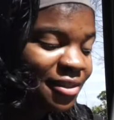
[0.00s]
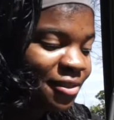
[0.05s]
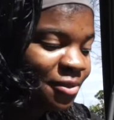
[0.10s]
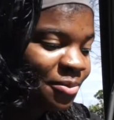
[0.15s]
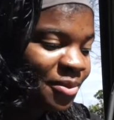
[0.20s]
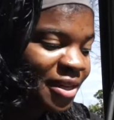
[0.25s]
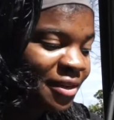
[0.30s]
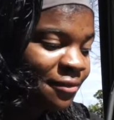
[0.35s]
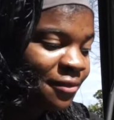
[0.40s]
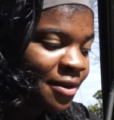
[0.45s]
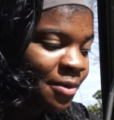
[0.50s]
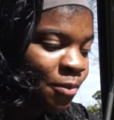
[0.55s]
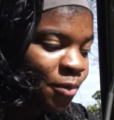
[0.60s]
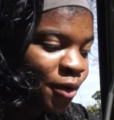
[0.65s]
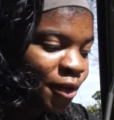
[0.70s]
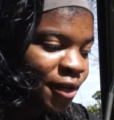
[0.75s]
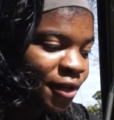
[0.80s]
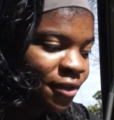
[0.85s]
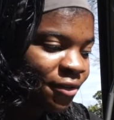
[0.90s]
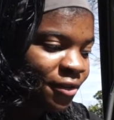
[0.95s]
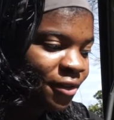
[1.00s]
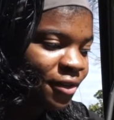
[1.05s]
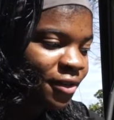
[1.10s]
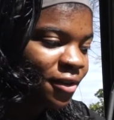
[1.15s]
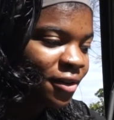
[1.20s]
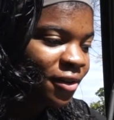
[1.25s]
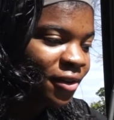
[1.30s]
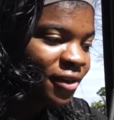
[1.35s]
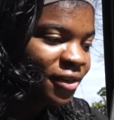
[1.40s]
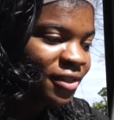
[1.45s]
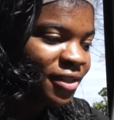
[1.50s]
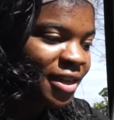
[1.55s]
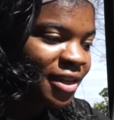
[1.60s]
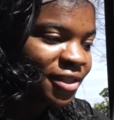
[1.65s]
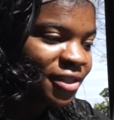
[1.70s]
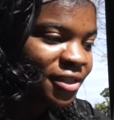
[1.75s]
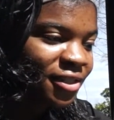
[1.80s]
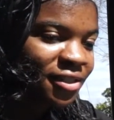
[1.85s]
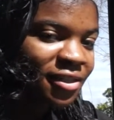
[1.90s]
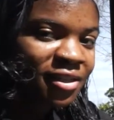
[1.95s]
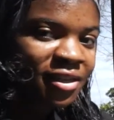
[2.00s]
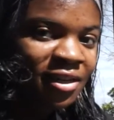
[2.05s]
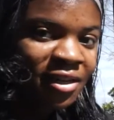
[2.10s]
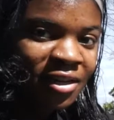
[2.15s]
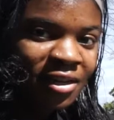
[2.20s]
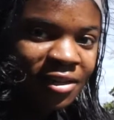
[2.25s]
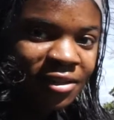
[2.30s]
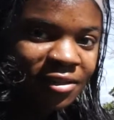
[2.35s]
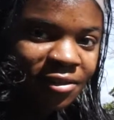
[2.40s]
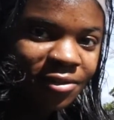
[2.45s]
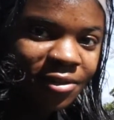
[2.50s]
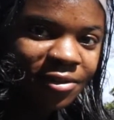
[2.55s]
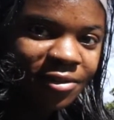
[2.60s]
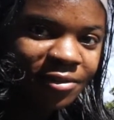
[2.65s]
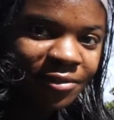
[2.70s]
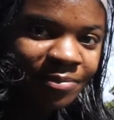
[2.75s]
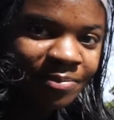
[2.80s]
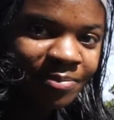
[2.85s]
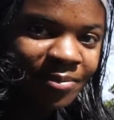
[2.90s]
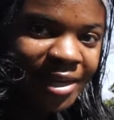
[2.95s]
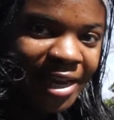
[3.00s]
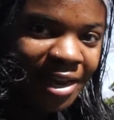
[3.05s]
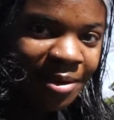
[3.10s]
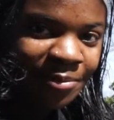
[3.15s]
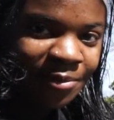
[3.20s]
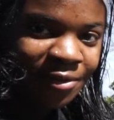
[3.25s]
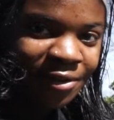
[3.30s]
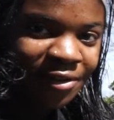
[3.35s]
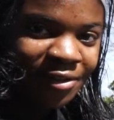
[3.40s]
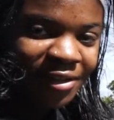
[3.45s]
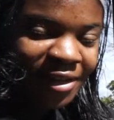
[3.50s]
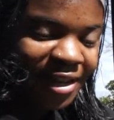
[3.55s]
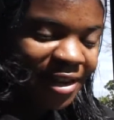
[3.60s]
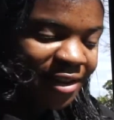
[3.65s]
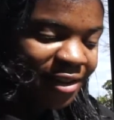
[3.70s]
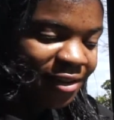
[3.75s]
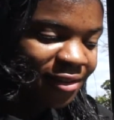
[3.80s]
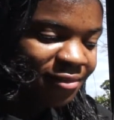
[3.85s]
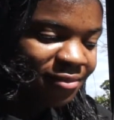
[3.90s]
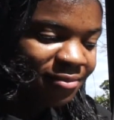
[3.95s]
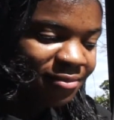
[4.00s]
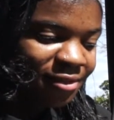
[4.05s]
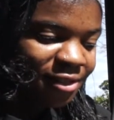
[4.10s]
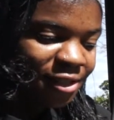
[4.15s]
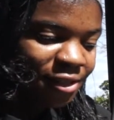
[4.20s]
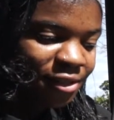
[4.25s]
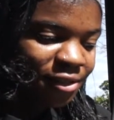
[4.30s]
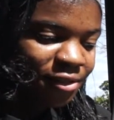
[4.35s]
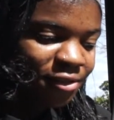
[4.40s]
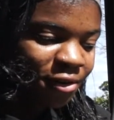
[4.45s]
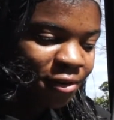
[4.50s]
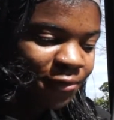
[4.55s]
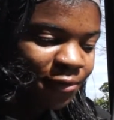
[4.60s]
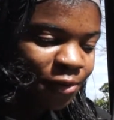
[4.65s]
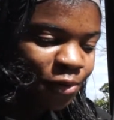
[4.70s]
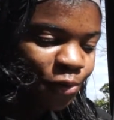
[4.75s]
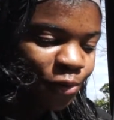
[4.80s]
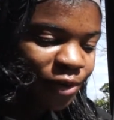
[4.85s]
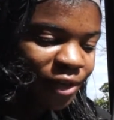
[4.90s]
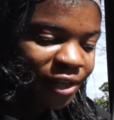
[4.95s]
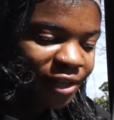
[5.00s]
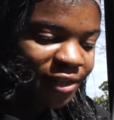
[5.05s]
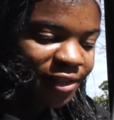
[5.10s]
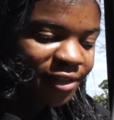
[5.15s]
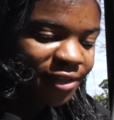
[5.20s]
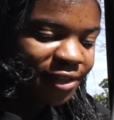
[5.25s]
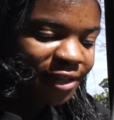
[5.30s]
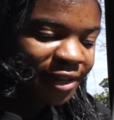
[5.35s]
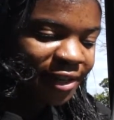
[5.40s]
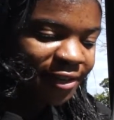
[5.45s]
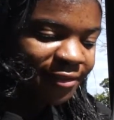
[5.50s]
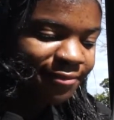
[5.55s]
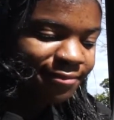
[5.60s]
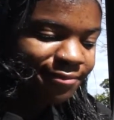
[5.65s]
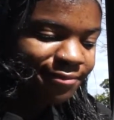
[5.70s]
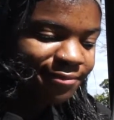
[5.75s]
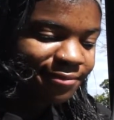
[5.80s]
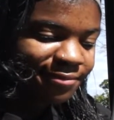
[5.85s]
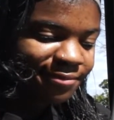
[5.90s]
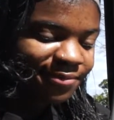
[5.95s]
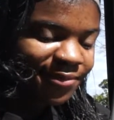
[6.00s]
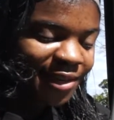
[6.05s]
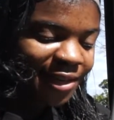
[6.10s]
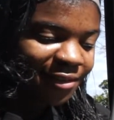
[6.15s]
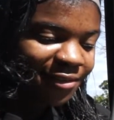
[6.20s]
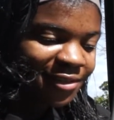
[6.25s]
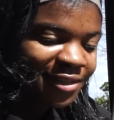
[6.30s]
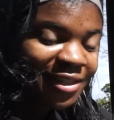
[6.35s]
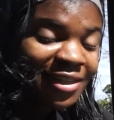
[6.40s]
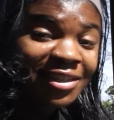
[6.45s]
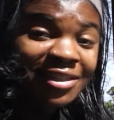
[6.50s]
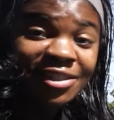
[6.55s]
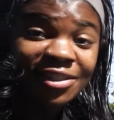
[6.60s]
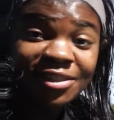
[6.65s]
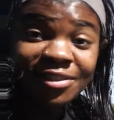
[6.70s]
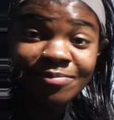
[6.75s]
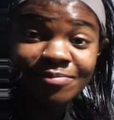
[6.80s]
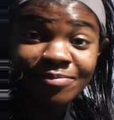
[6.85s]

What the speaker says: So whenever I'm working on the cars, I just turn on the camera and just start recording, and yeah, just